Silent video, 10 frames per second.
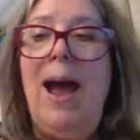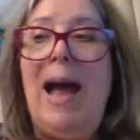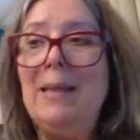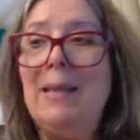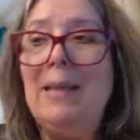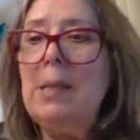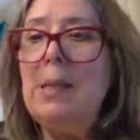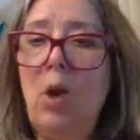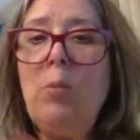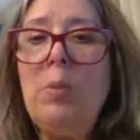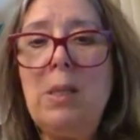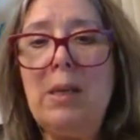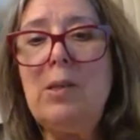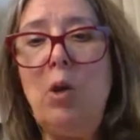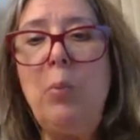I think that's almost like
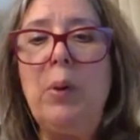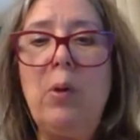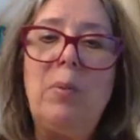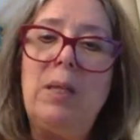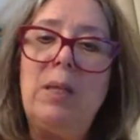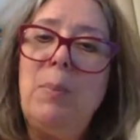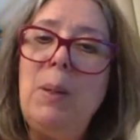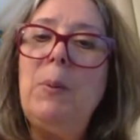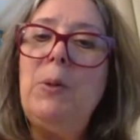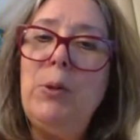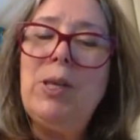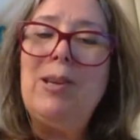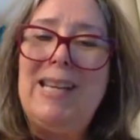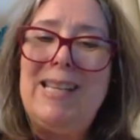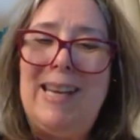a sopranome that people use to
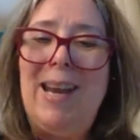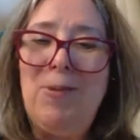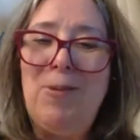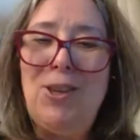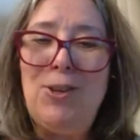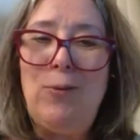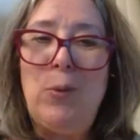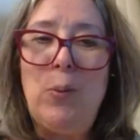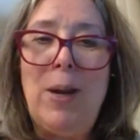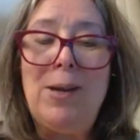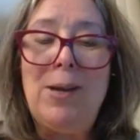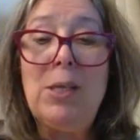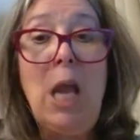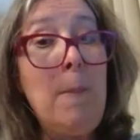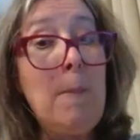distinguish their different branches,
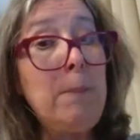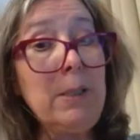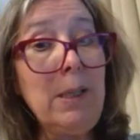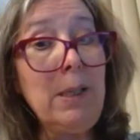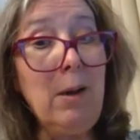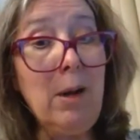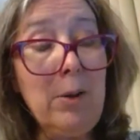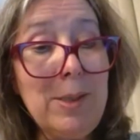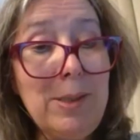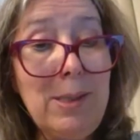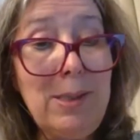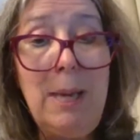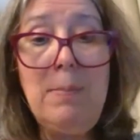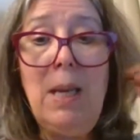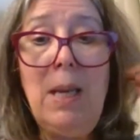but they are the
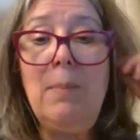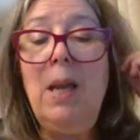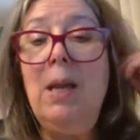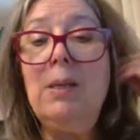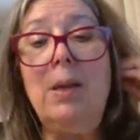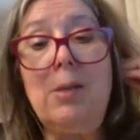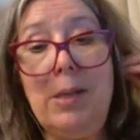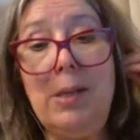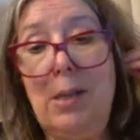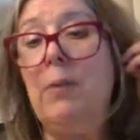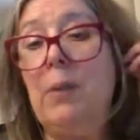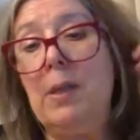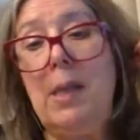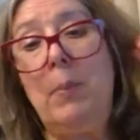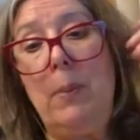same name. They're descended from the
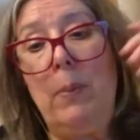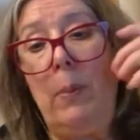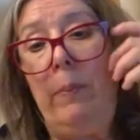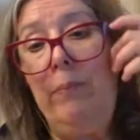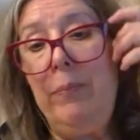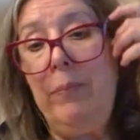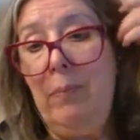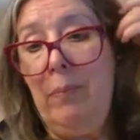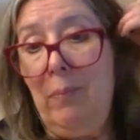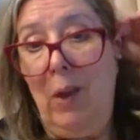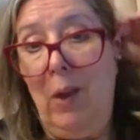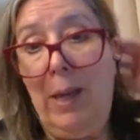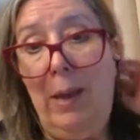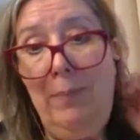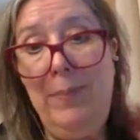same people.
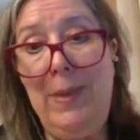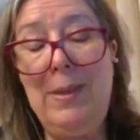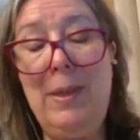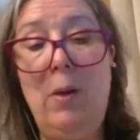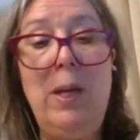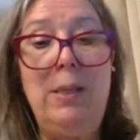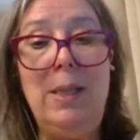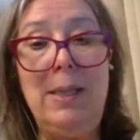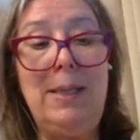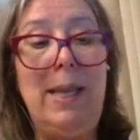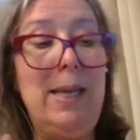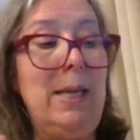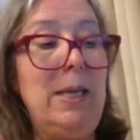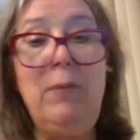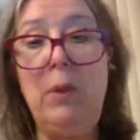Okay? So, and
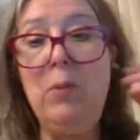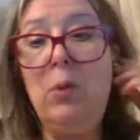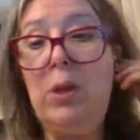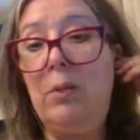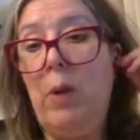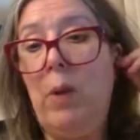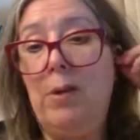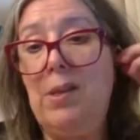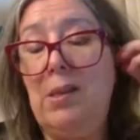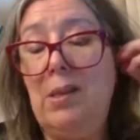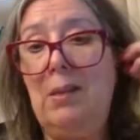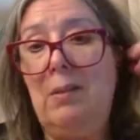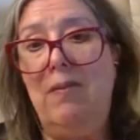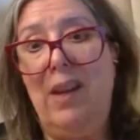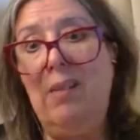if you look at the records, it
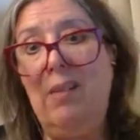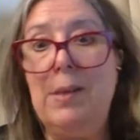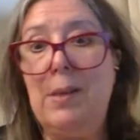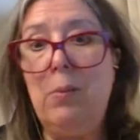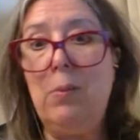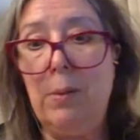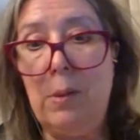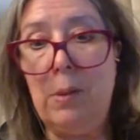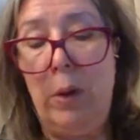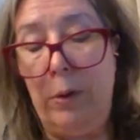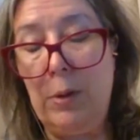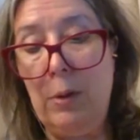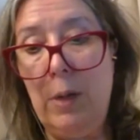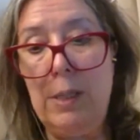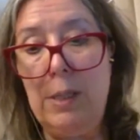varies whether it's one or
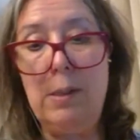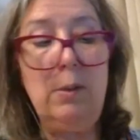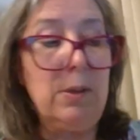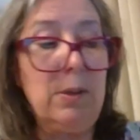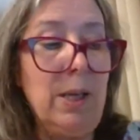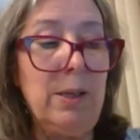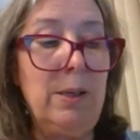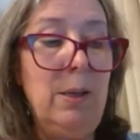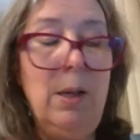two N's, and you could kind of